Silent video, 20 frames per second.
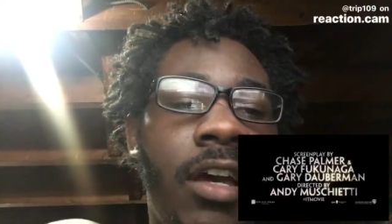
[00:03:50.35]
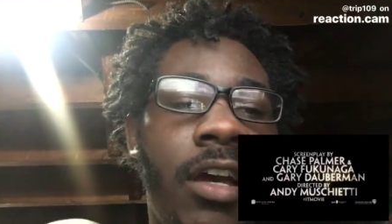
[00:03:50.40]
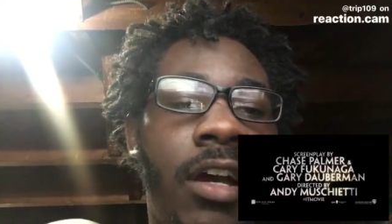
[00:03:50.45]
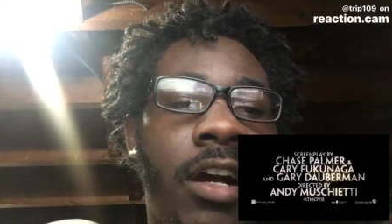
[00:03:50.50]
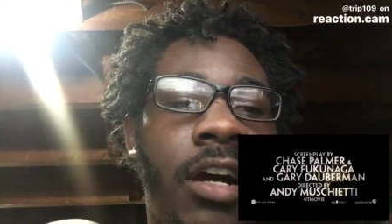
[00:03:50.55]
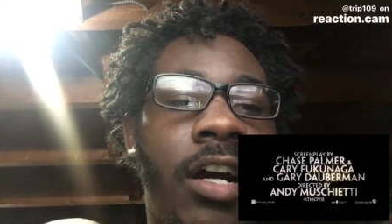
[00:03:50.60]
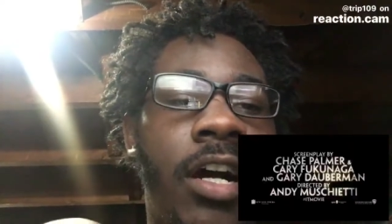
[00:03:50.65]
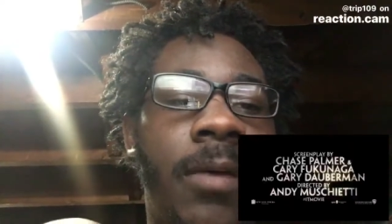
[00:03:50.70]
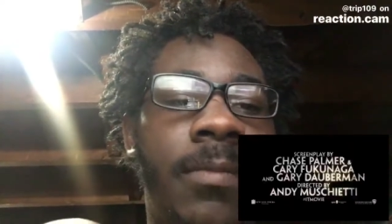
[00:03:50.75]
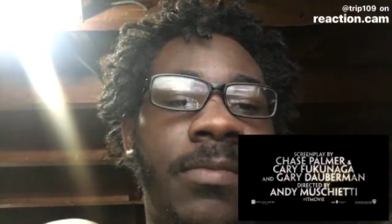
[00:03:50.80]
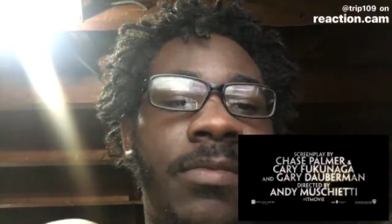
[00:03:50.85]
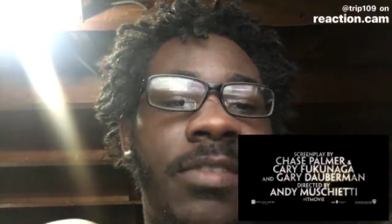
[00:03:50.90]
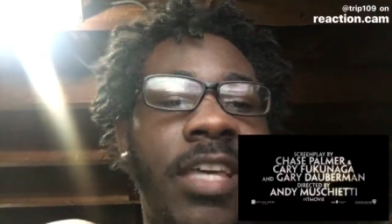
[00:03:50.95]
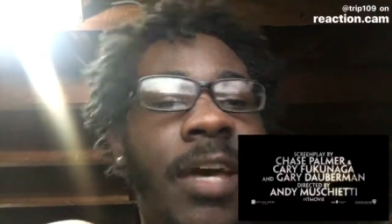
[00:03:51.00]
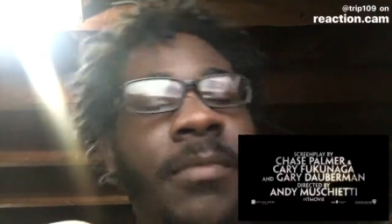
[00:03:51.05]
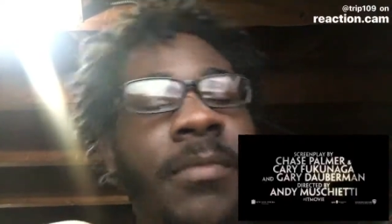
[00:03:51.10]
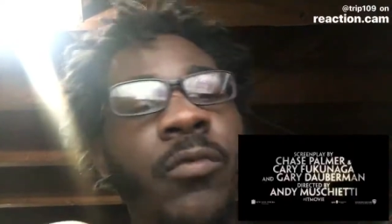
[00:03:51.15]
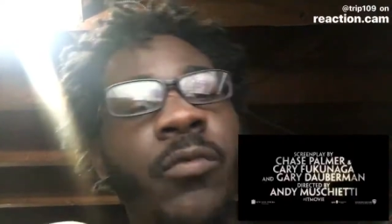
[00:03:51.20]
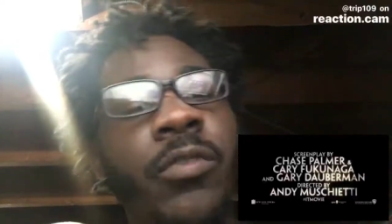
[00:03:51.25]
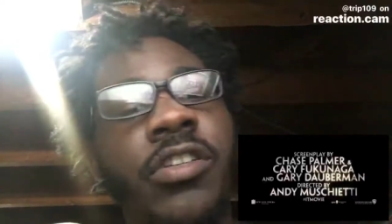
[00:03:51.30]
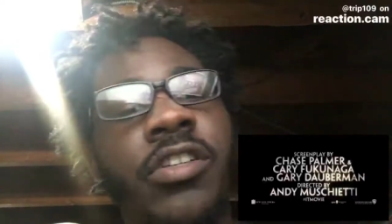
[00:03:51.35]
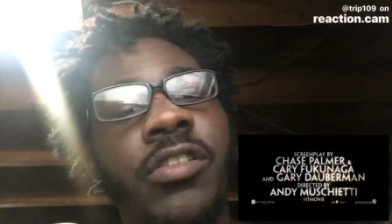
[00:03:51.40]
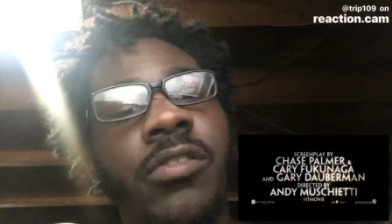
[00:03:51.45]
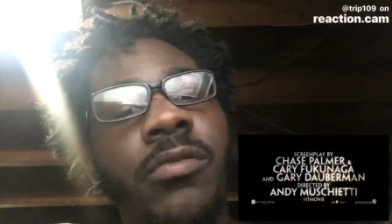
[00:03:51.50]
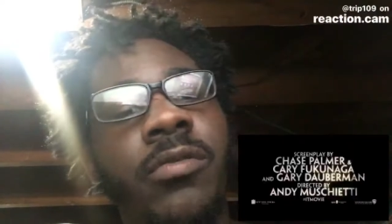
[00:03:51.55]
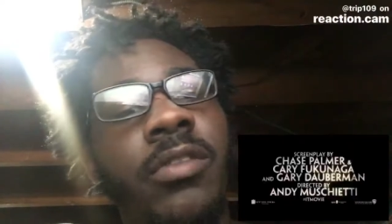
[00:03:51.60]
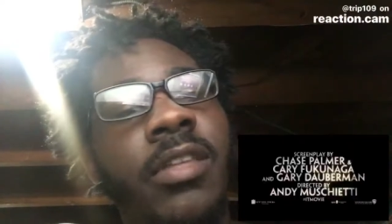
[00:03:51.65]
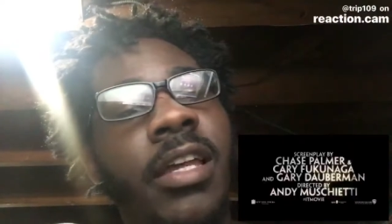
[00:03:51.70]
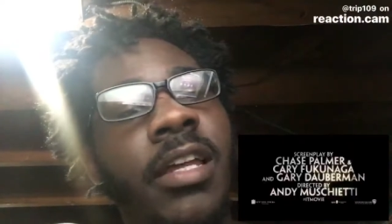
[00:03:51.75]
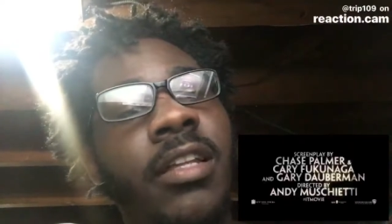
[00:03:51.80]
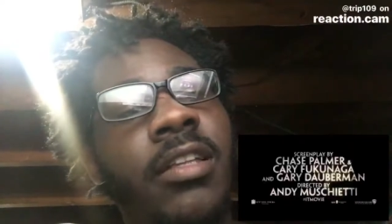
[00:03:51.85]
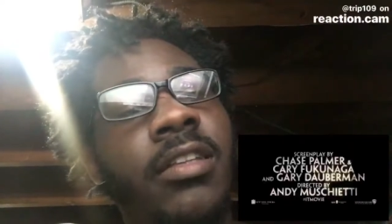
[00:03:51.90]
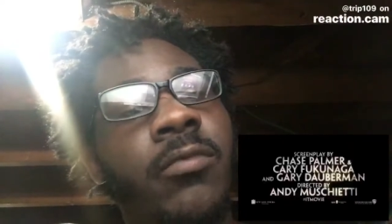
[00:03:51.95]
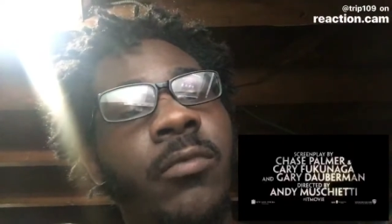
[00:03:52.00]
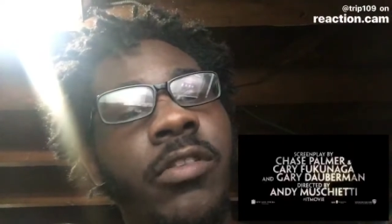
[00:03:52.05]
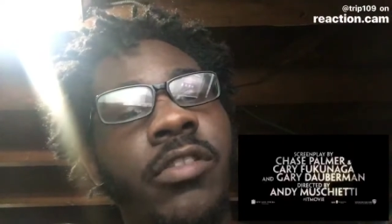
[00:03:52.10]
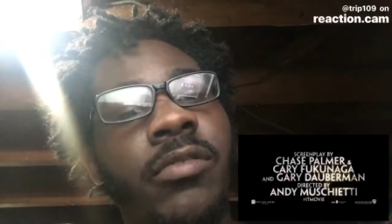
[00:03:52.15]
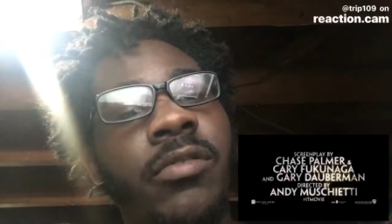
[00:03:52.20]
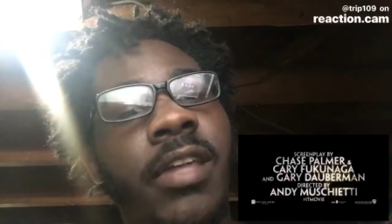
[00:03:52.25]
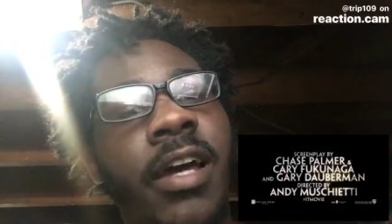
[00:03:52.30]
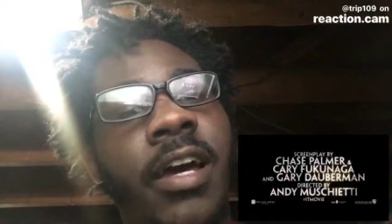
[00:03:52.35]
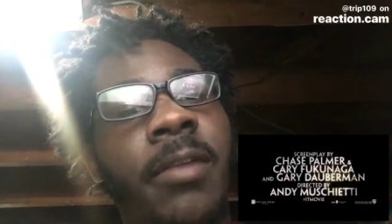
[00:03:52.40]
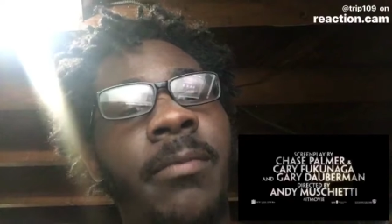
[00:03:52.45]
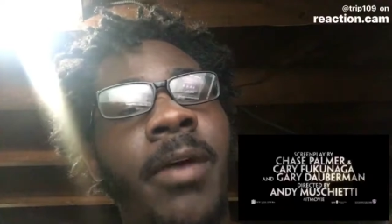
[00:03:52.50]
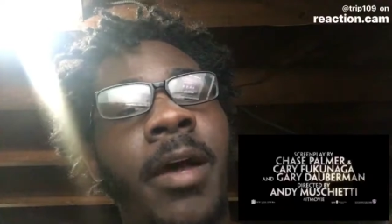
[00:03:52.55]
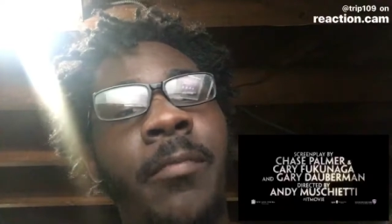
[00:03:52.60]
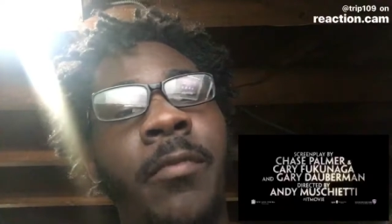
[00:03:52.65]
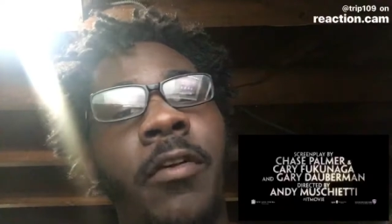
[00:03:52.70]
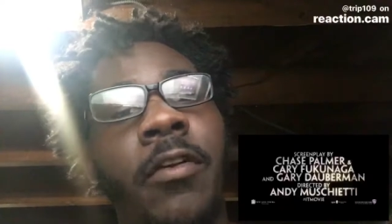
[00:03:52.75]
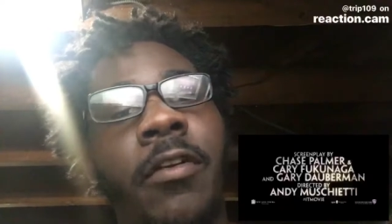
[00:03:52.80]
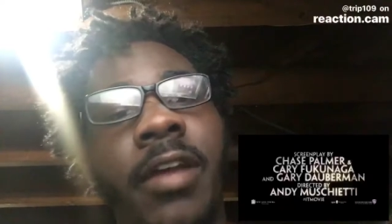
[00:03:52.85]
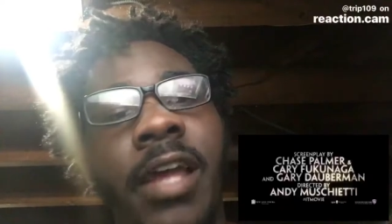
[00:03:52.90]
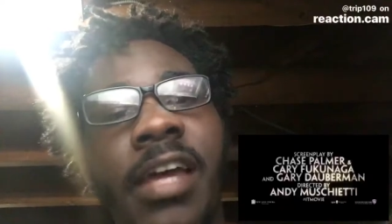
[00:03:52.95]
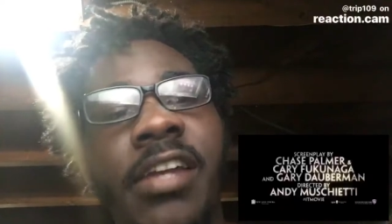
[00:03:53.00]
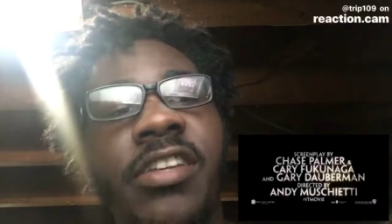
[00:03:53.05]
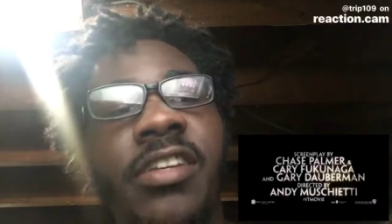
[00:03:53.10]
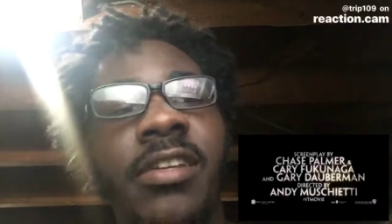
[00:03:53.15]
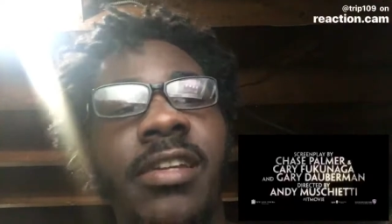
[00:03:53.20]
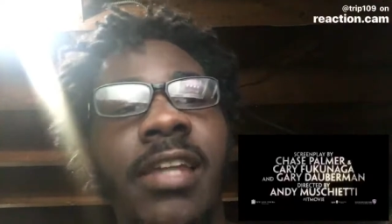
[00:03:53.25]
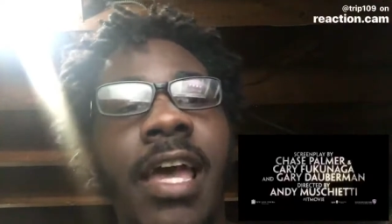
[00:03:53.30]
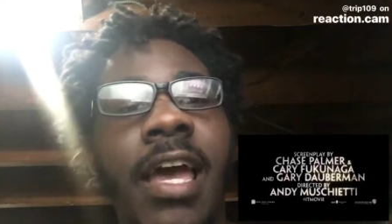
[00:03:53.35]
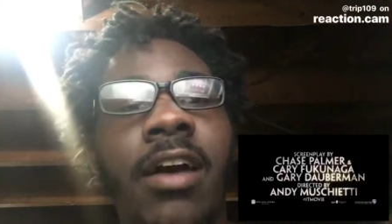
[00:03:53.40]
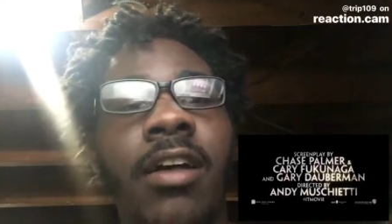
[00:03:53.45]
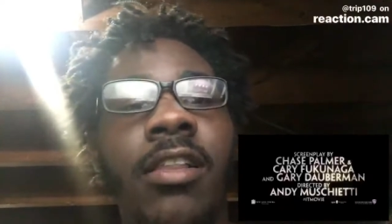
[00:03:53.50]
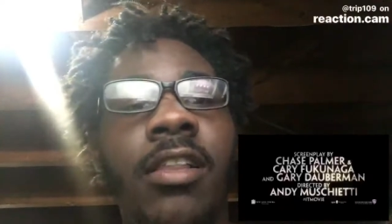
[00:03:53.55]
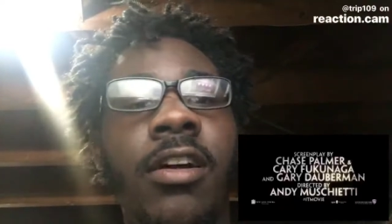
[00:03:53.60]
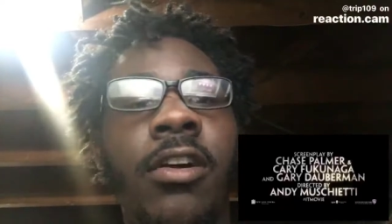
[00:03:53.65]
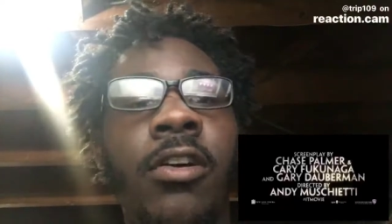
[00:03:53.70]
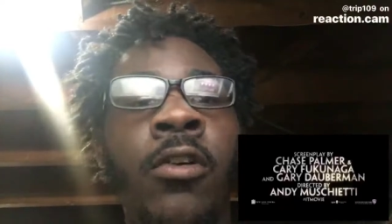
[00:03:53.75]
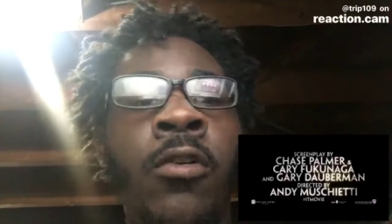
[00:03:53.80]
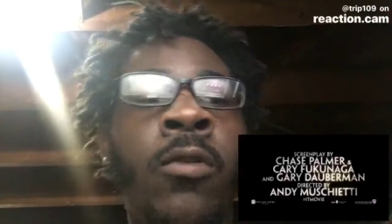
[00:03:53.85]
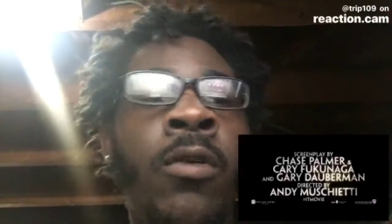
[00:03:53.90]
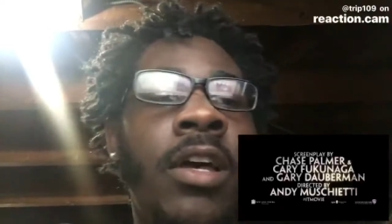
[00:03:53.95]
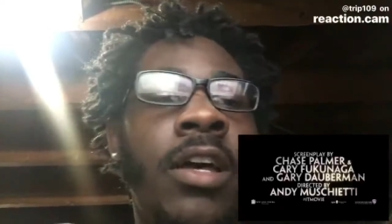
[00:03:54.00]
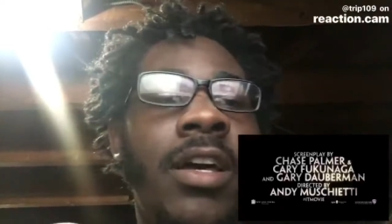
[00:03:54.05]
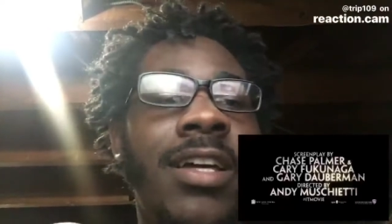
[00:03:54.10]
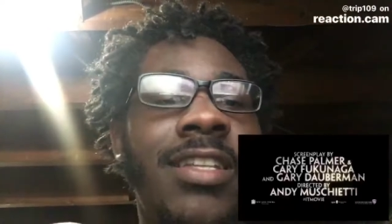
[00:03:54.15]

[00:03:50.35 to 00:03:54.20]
Um, tell me what you think, what you thought about my reaction down low.